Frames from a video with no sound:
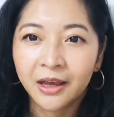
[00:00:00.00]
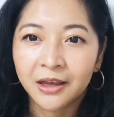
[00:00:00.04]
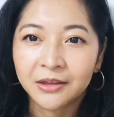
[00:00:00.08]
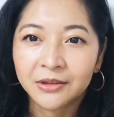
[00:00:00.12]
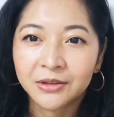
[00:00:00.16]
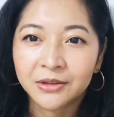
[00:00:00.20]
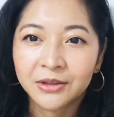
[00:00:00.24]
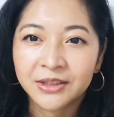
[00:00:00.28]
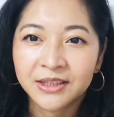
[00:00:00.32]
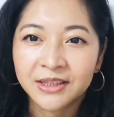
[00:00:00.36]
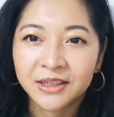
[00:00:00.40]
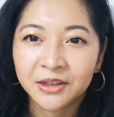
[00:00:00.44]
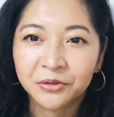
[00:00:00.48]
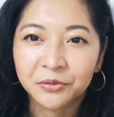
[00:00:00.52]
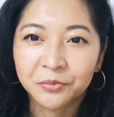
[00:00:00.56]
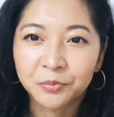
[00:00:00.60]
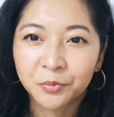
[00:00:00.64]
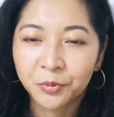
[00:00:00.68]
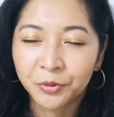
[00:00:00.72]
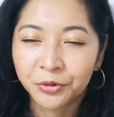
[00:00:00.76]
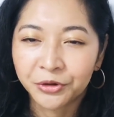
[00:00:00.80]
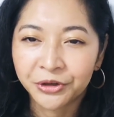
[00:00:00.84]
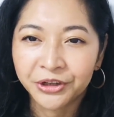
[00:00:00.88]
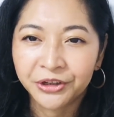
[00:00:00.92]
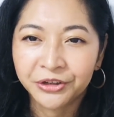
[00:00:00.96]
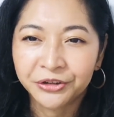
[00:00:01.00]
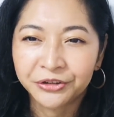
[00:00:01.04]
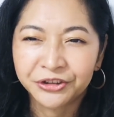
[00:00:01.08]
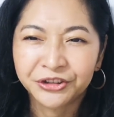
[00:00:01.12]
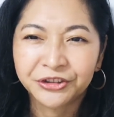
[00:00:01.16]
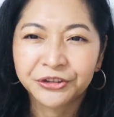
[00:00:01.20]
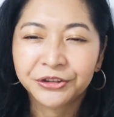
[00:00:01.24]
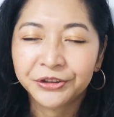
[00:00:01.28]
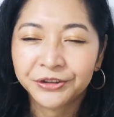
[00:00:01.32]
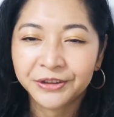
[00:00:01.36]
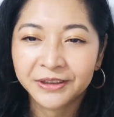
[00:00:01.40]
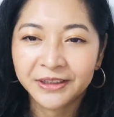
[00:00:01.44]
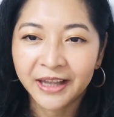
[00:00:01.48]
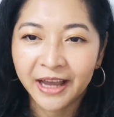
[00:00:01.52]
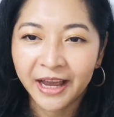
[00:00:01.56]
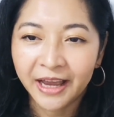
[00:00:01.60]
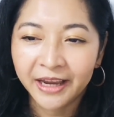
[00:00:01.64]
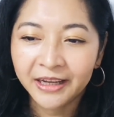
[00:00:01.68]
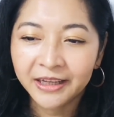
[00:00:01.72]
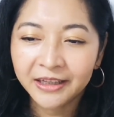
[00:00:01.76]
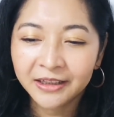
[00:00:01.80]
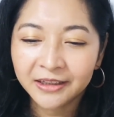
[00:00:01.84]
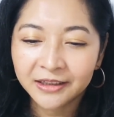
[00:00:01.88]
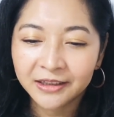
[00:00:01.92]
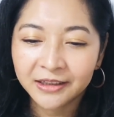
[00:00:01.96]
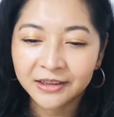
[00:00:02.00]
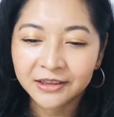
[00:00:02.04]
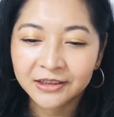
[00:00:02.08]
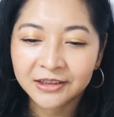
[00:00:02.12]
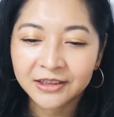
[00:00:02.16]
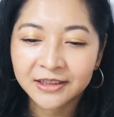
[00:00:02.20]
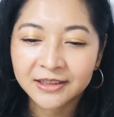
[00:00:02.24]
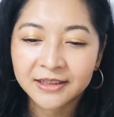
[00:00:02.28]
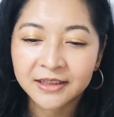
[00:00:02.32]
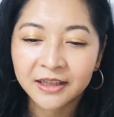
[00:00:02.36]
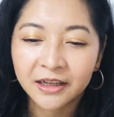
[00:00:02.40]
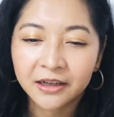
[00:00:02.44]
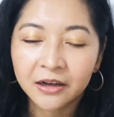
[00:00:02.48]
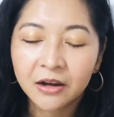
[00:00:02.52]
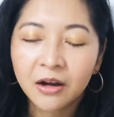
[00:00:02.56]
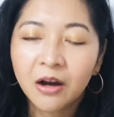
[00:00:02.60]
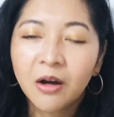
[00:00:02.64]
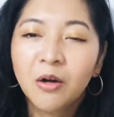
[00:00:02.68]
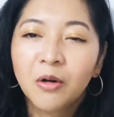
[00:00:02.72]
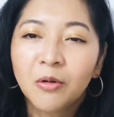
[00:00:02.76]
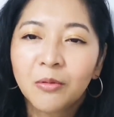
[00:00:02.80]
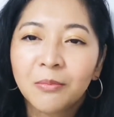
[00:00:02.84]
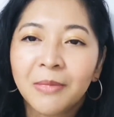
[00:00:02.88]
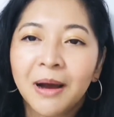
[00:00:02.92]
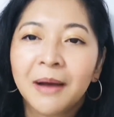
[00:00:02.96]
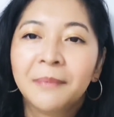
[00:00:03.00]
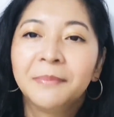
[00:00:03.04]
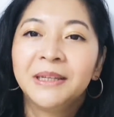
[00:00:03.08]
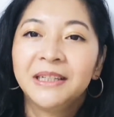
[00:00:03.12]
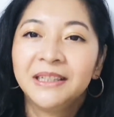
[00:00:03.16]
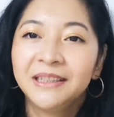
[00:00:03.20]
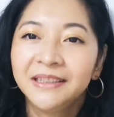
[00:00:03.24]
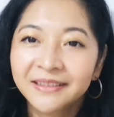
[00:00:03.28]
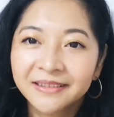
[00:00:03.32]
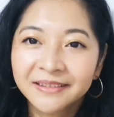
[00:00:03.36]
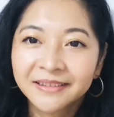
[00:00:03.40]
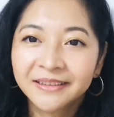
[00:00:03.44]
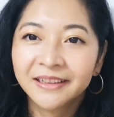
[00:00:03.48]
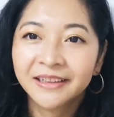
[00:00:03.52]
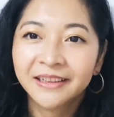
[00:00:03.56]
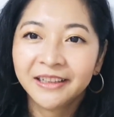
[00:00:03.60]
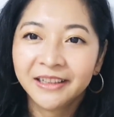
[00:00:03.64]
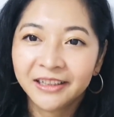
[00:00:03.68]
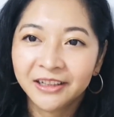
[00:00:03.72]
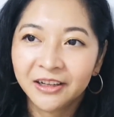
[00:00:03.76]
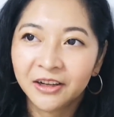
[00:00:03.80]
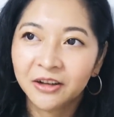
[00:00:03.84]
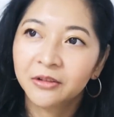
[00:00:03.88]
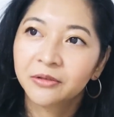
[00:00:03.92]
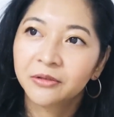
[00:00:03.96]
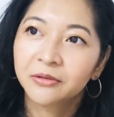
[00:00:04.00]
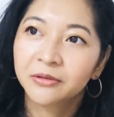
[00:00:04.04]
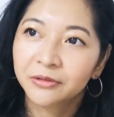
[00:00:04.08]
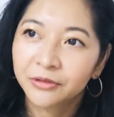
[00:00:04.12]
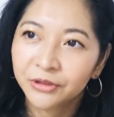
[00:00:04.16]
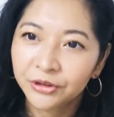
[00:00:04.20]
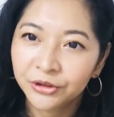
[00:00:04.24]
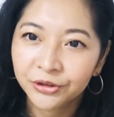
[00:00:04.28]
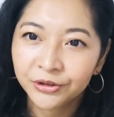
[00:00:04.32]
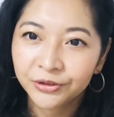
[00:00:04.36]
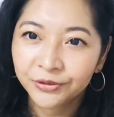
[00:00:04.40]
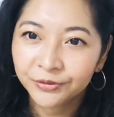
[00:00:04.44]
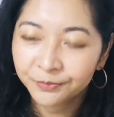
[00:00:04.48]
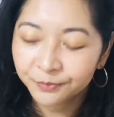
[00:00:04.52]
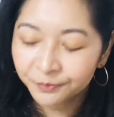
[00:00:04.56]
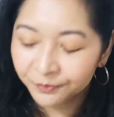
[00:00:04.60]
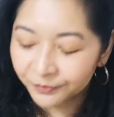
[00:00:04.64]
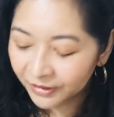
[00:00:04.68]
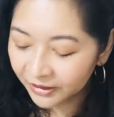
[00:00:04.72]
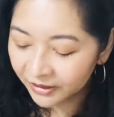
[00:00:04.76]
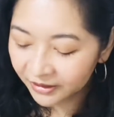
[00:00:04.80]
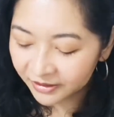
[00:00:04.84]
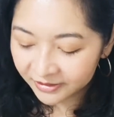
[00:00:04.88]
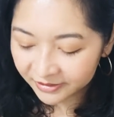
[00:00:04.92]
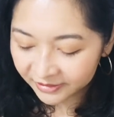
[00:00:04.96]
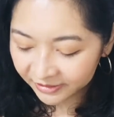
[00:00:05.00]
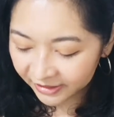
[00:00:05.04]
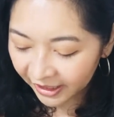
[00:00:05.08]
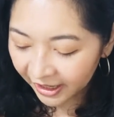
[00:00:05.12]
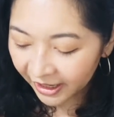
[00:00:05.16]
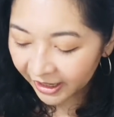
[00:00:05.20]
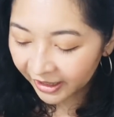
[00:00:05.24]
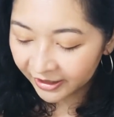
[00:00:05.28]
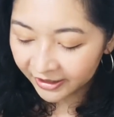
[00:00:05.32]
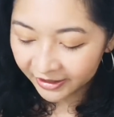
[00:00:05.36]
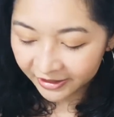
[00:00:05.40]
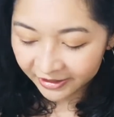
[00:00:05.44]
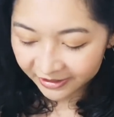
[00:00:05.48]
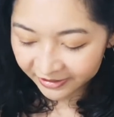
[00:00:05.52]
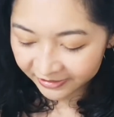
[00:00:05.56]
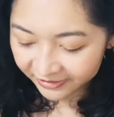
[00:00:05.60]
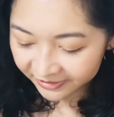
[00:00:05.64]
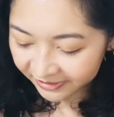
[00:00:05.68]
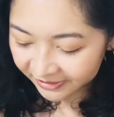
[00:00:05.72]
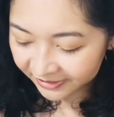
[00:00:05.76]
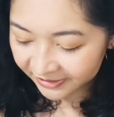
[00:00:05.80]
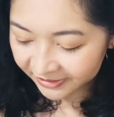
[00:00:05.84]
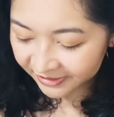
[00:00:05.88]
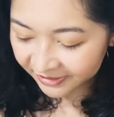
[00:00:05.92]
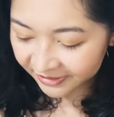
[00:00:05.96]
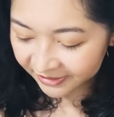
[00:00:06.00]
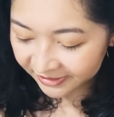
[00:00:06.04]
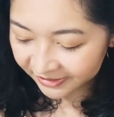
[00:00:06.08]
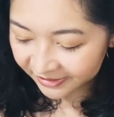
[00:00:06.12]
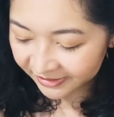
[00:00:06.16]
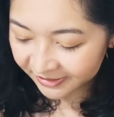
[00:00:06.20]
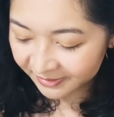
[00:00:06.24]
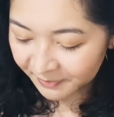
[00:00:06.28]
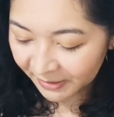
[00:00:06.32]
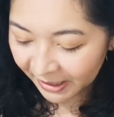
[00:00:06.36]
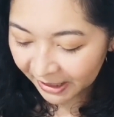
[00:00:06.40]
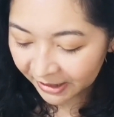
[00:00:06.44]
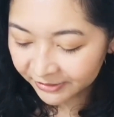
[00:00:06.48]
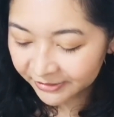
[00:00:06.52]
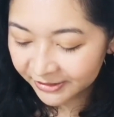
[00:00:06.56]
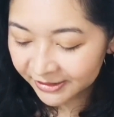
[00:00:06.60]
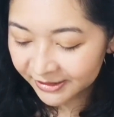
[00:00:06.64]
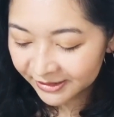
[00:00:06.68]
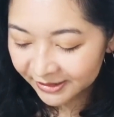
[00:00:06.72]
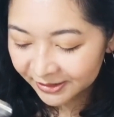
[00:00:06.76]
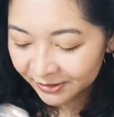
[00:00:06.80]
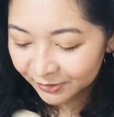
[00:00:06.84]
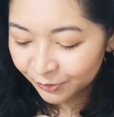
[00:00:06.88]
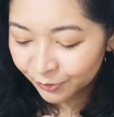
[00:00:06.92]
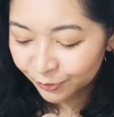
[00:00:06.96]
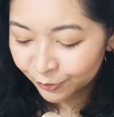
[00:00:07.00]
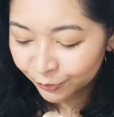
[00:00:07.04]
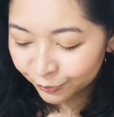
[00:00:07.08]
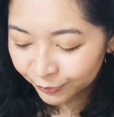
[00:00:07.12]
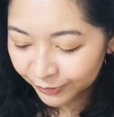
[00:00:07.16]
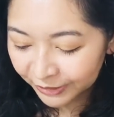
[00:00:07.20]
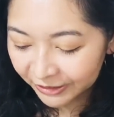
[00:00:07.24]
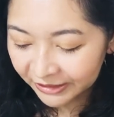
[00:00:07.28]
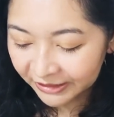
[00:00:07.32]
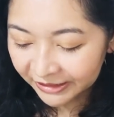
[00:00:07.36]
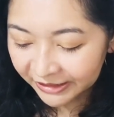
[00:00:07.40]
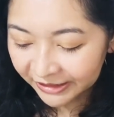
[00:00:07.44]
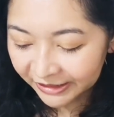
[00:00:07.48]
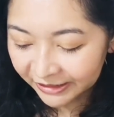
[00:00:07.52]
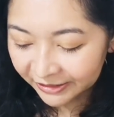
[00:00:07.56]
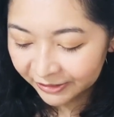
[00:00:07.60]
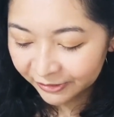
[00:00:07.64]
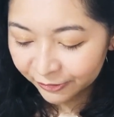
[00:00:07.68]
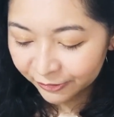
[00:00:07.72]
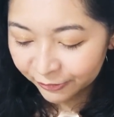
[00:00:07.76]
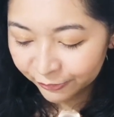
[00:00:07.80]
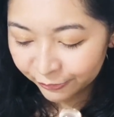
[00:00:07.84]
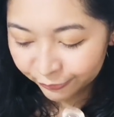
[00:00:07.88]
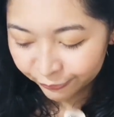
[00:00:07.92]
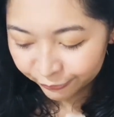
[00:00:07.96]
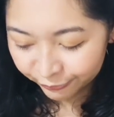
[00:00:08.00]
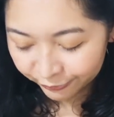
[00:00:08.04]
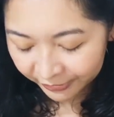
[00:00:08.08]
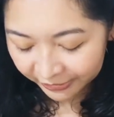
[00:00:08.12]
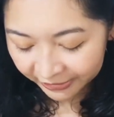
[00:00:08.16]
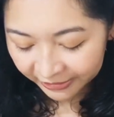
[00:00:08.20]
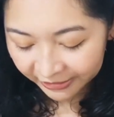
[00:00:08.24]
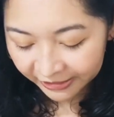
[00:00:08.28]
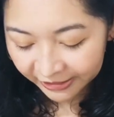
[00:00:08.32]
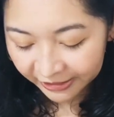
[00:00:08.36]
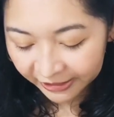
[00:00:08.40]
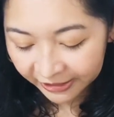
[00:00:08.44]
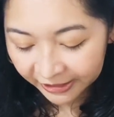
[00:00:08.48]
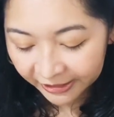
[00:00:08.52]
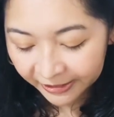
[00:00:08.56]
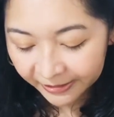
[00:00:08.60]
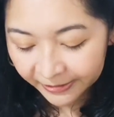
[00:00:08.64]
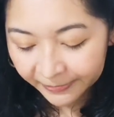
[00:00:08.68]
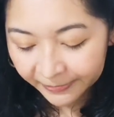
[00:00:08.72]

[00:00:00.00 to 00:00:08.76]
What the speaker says: to say good morning or good night, it's just like, oh, mommy, like, yeah, this just smells really, really